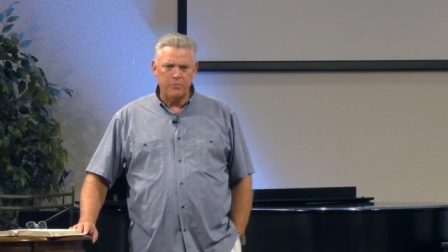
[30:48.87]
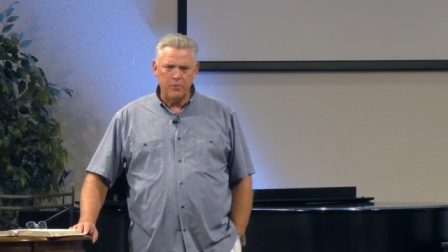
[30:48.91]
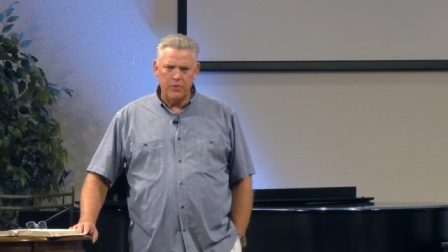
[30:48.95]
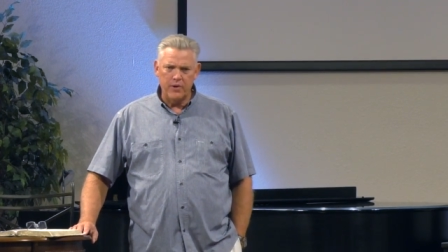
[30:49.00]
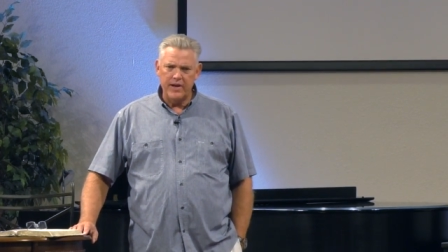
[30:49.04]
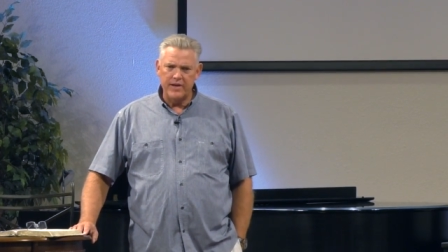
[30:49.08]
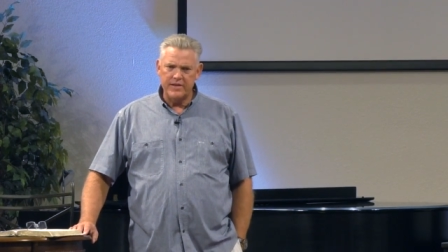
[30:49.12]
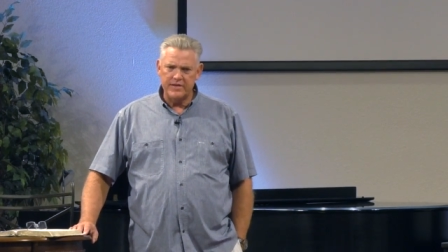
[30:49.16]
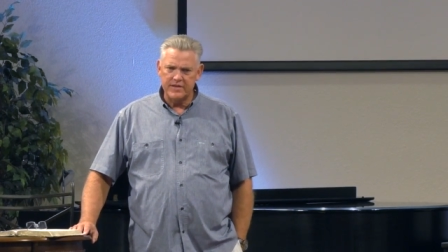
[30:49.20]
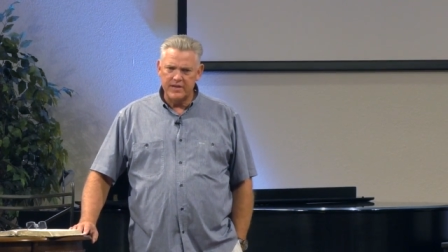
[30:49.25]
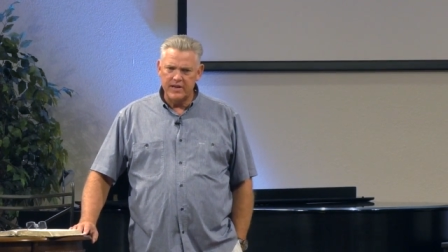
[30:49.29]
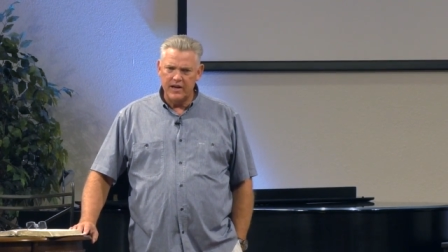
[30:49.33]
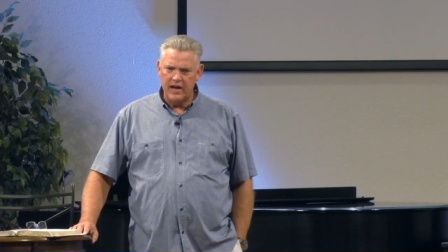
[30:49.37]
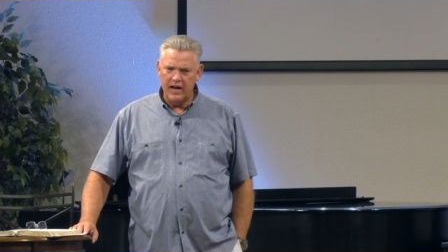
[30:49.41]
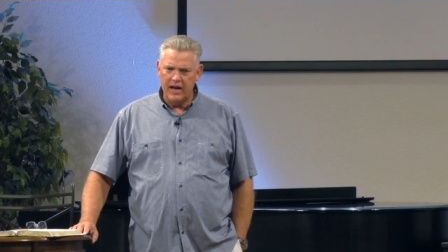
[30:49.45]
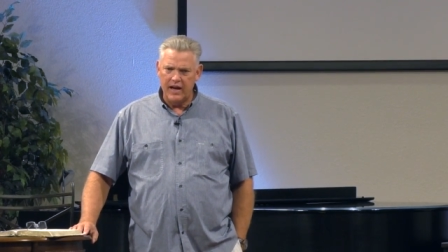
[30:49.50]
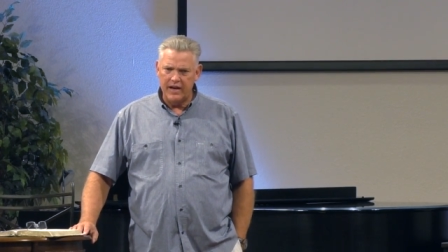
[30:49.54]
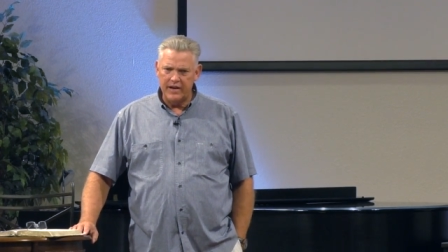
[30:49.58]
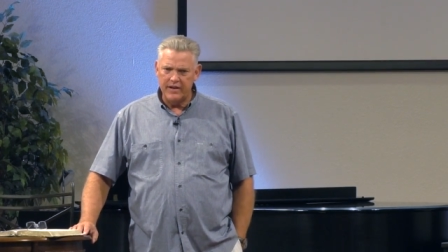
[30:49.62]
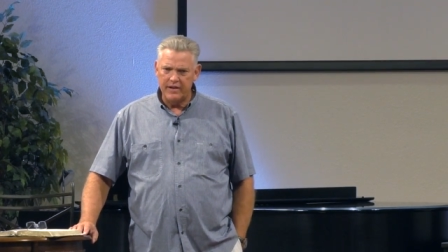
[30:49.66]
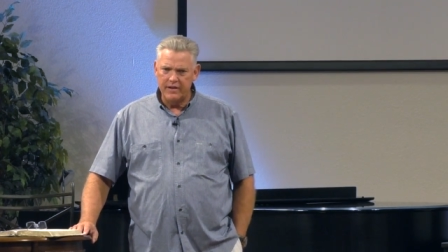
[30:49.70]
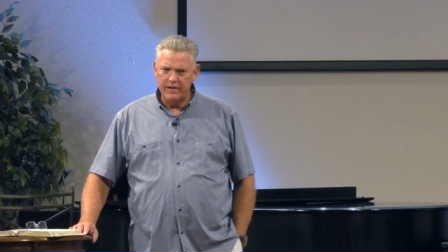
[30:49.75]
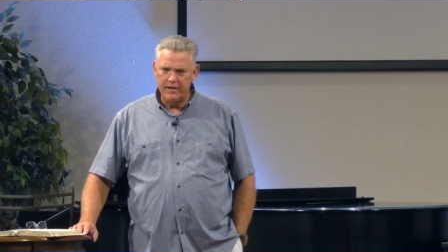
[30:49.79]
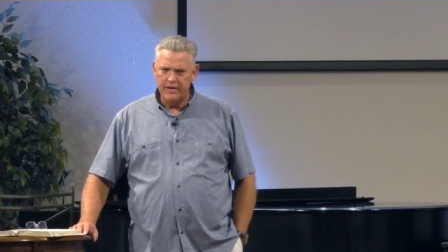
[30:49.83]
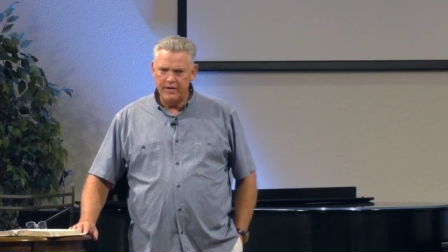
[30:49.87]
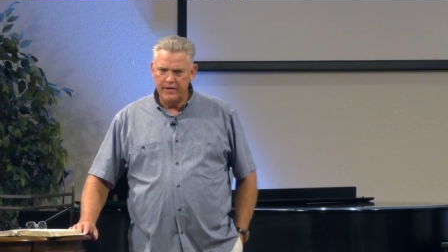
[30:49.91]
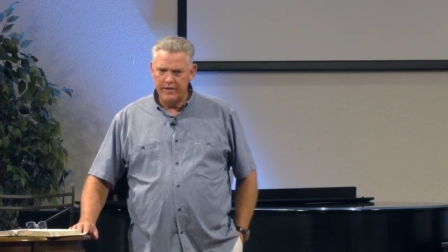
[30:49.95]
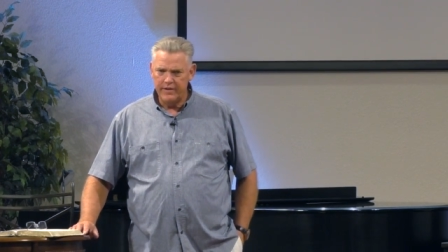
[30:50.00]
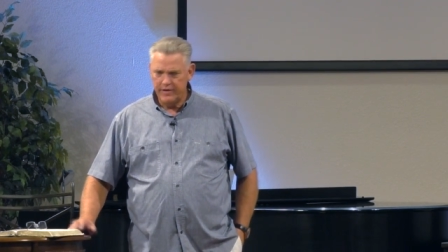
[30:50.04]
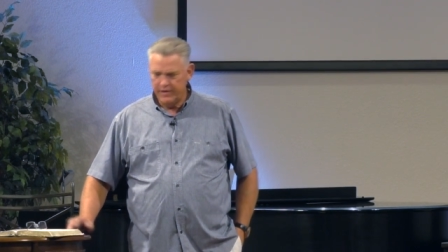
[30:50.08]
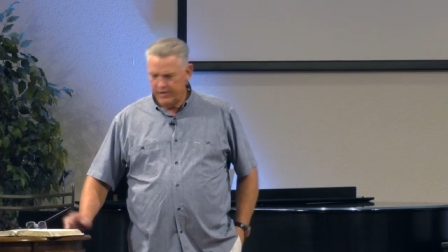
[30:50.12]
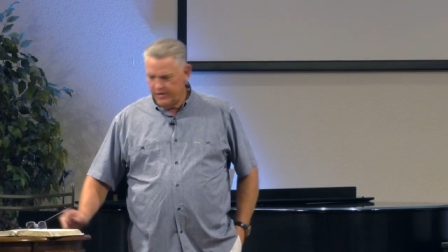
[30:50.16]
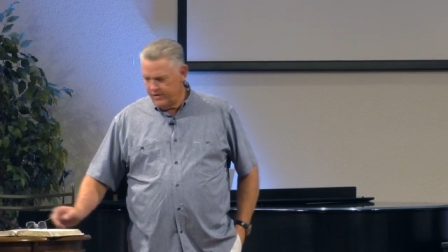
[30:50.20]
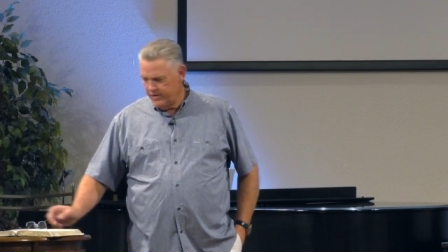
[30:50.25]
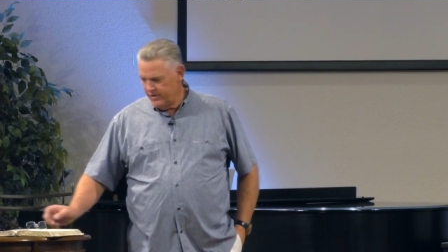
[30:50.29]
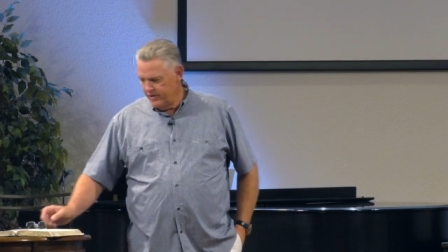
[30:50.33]
praise God.
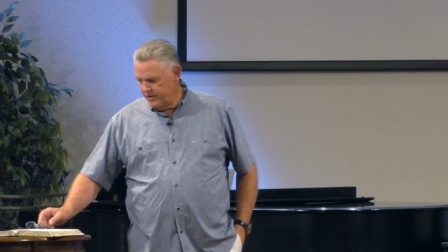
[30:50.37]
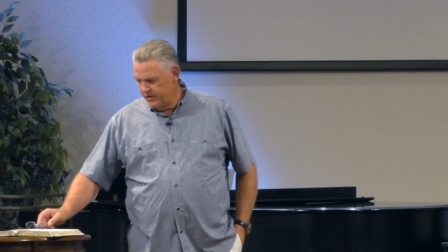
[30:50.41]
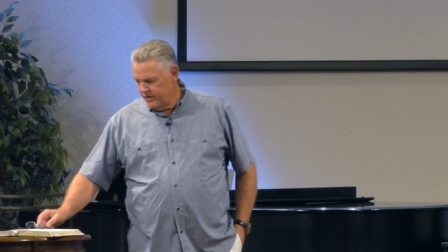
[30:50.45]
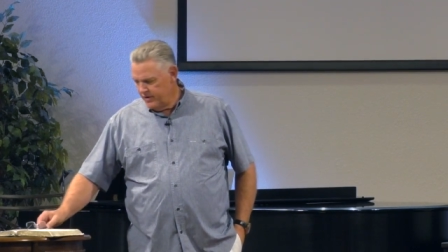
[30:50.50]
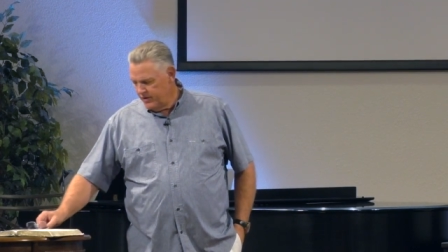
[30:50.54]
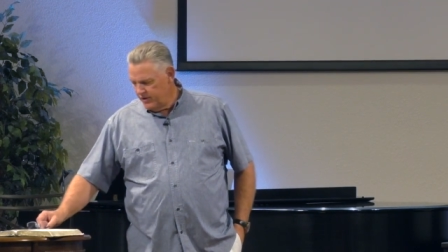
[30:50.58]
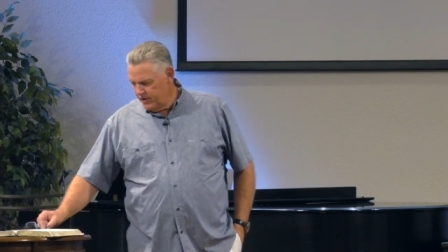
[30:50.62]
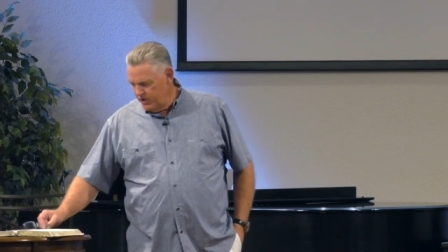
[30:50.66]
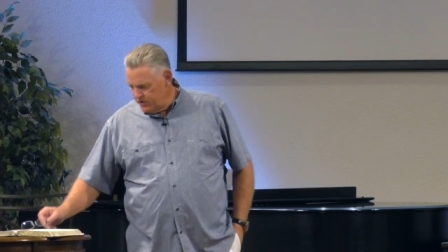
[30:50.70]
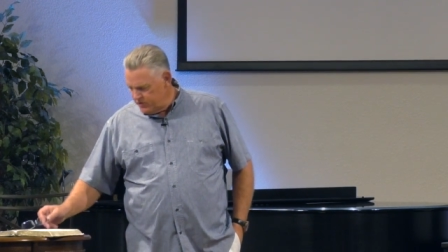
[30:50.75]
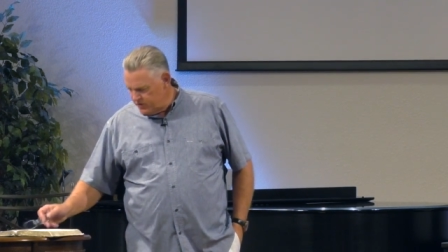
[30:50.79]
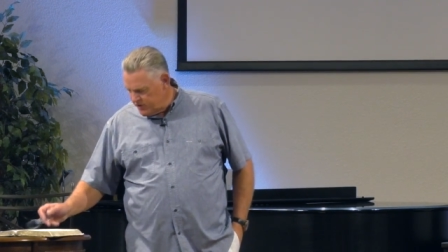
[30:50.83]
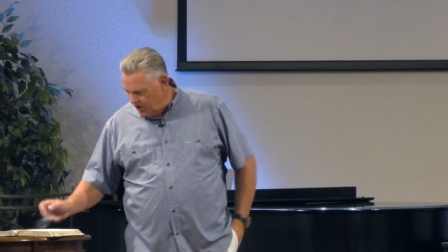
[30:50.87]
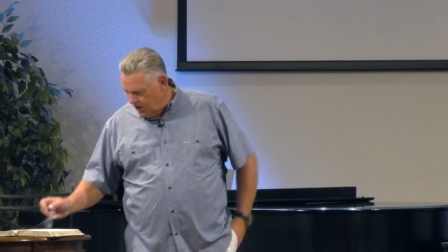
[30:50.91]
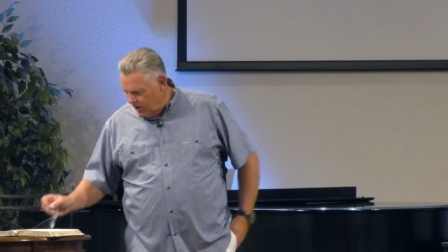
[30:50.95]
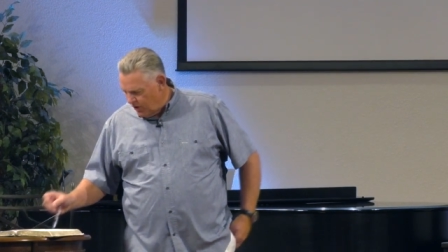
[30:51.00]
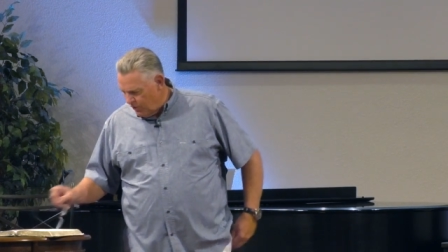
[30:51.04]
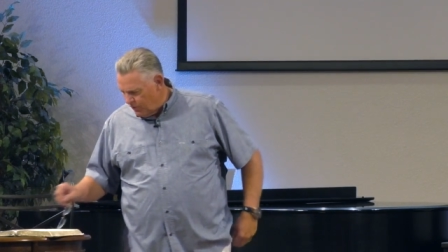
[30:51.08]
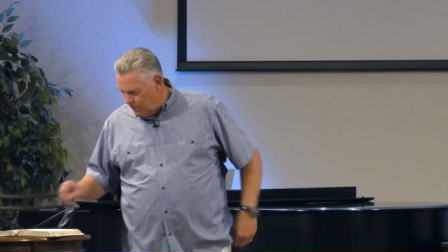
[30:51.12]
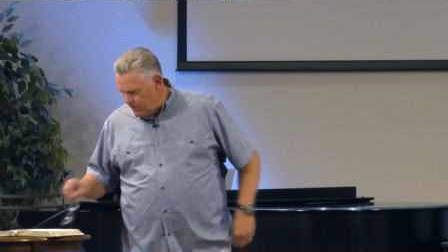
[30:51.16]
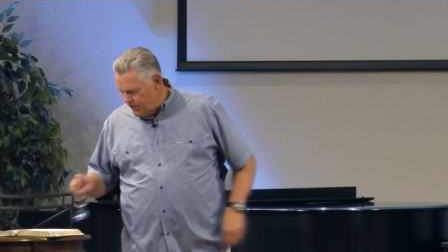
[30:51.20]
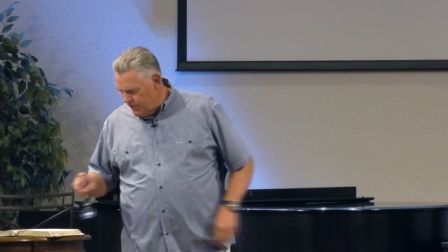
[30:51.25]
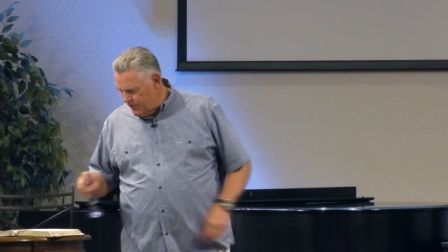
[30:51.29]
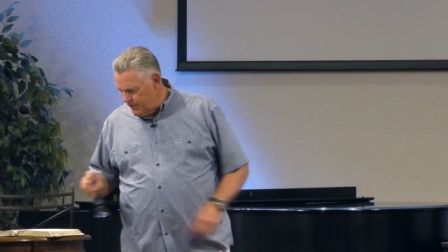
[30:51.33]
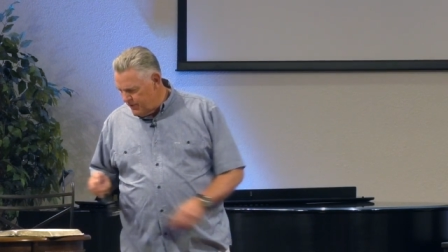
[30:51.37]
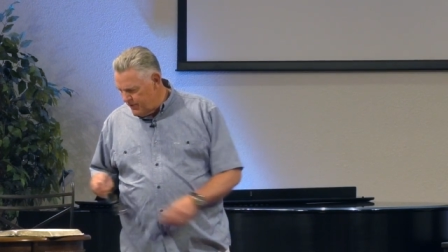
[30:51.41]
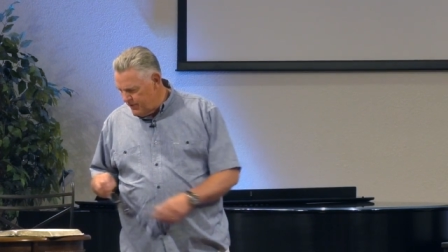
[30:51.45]
You don't.